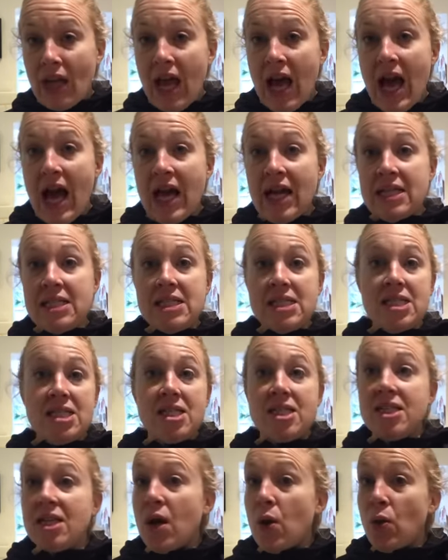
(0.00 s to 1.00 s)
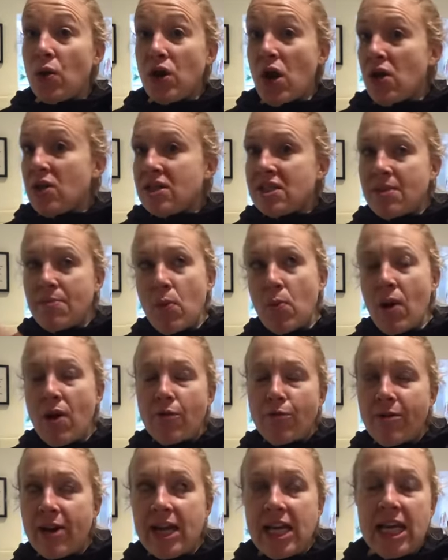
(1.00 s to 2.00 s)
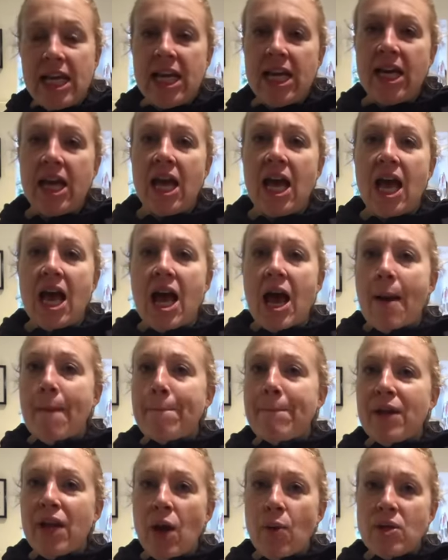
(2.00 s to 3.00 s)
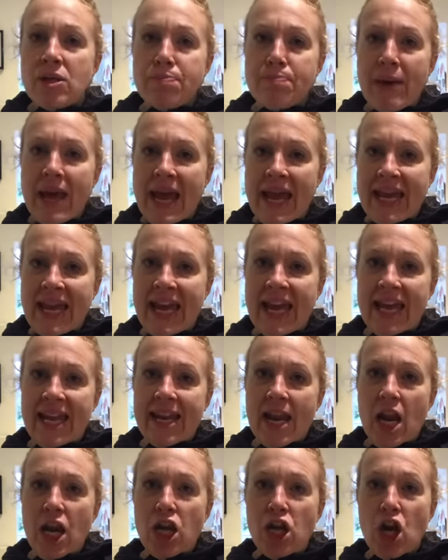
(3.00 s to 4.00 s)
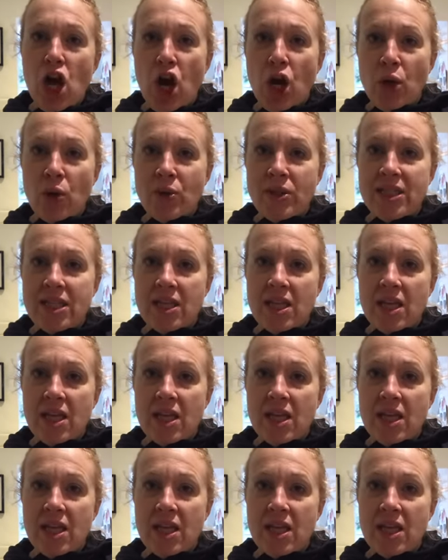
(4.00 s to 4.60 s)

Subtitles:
and you know, slim and well friendly. But I was picking loads